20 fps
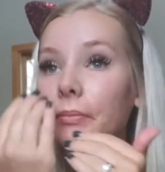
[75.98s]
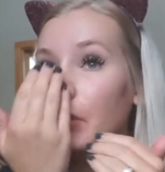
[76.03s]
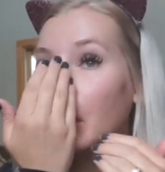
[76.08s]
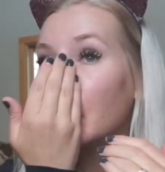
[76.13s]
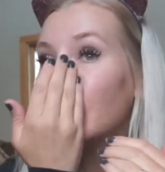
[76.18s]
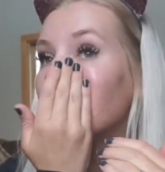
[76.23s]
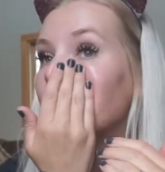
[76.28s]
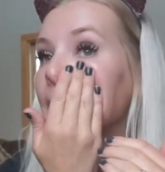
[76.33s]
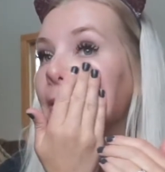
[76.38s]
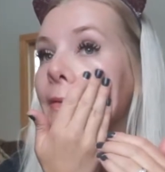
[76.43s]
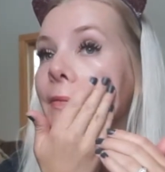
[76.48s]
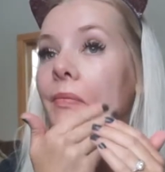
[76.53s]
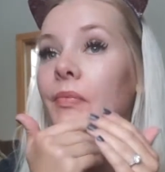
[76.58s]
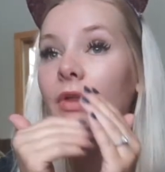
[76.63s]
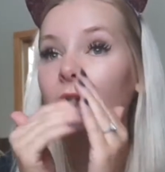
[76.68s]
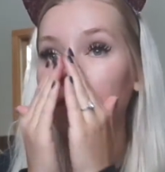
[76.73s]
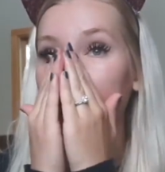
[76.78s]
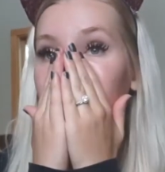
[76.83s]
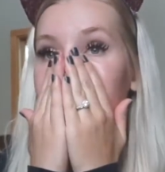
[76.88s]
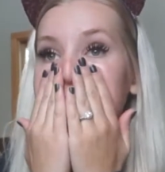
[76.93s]

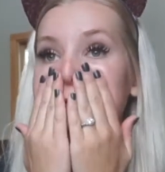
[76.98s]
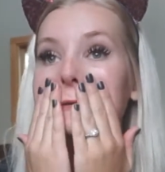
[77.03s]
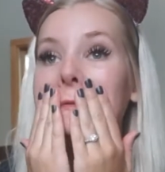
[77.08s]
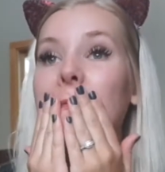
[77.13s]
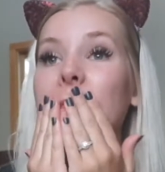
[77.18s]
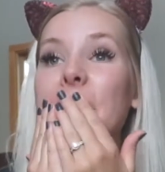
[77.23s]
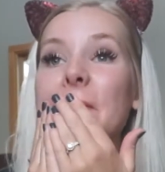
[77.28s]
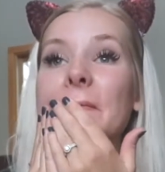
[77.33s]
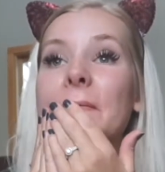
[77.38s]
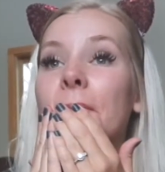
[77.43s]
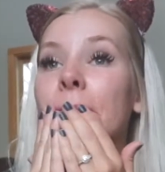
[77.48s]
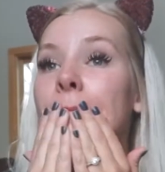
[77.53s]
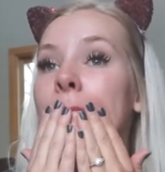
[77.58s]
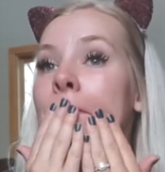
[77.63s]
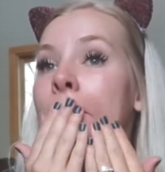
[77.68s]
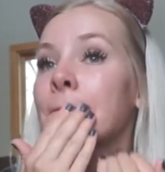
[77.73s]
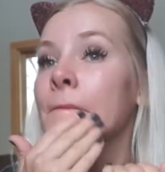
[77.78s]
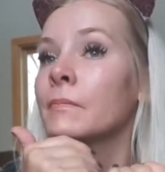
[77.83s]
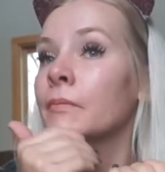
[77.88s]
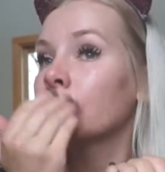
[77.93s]
I've also been
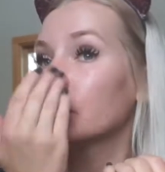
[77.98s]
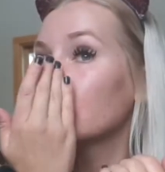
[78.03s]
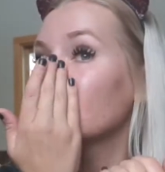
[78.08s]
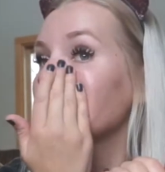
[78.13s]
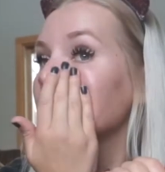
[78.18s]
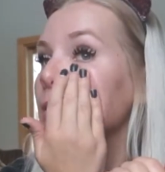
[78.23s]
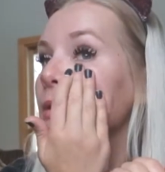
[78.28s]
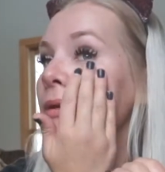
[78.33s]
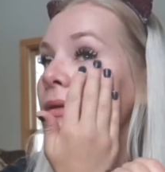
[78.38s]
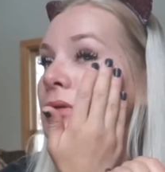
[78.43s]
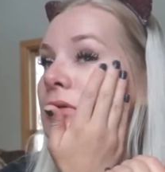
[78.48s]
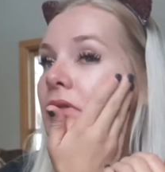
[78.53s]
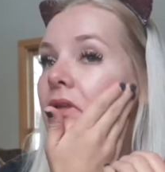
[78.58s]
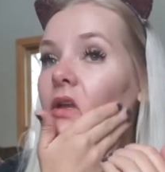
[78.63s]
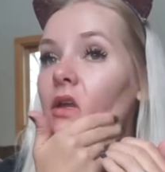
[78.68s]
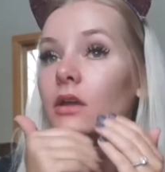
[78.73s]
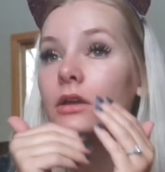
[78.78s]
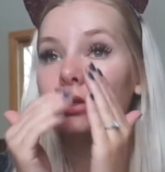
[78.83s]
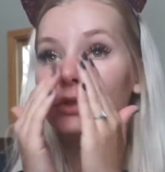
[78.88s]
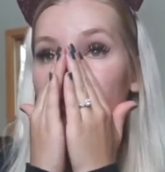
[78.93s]

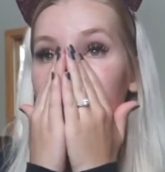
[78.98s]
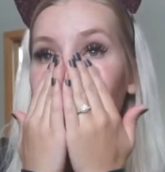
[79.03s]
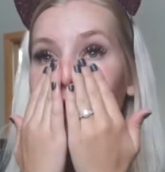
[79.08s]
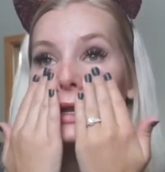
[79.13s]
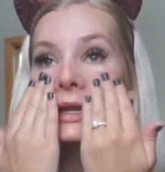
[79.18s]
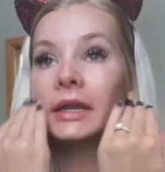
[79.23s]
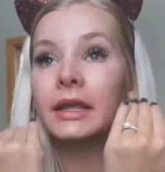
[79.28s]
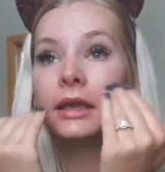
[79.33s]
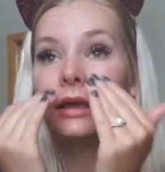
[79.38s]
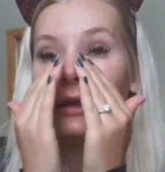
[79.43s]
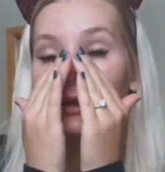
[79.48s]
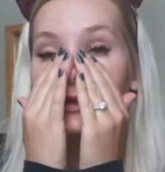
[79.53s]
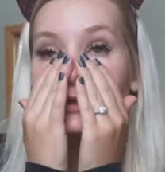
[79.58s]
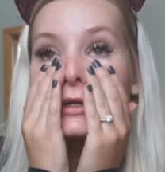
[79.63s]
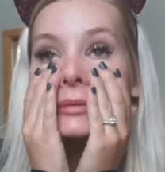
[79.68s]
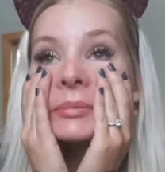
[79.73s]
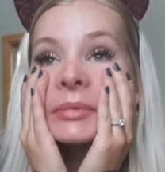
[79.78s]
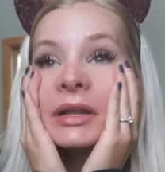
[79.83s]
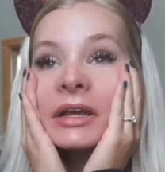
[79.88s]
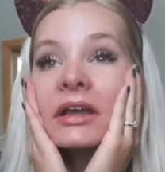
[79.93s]
like trying to get a
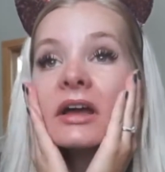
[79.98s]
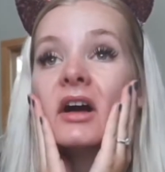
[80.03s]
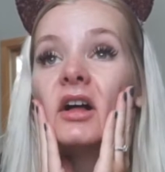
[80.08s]
little bit of